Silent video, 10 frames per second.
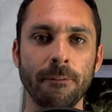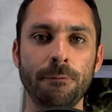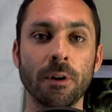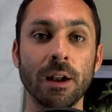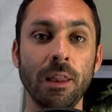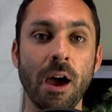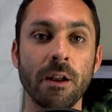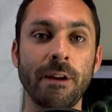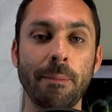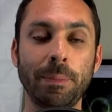For a lot
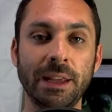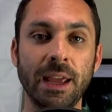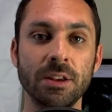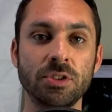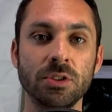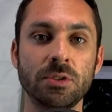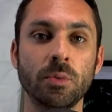of applications,